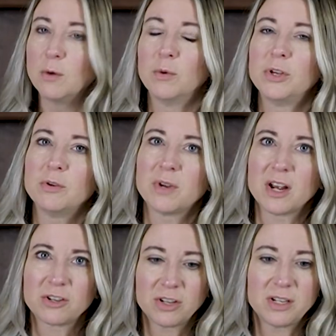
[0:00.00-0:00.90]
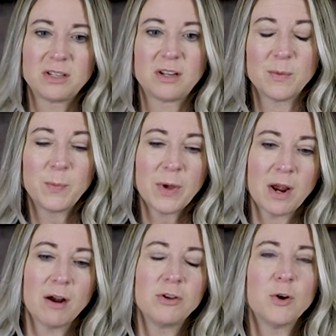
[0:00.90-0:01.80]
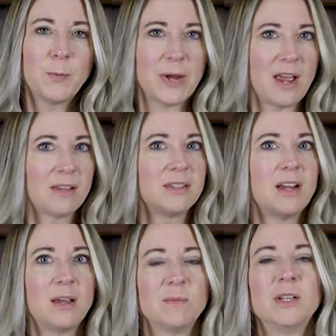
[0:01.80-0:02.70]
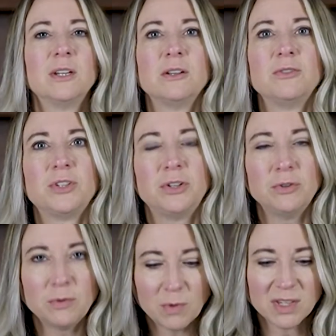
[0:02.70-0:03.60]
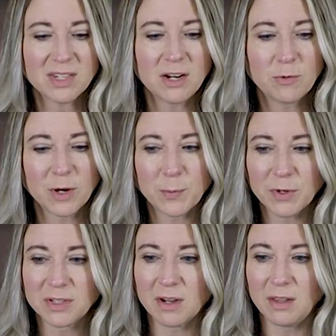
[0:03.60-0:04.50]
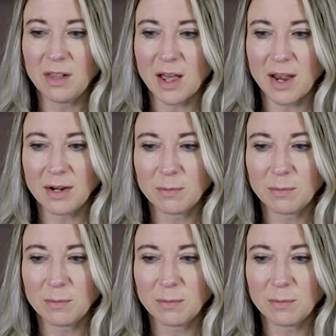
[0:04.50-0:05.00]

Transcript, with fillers: Well, you would actually compare your bank statement to what's in QuickBooks Online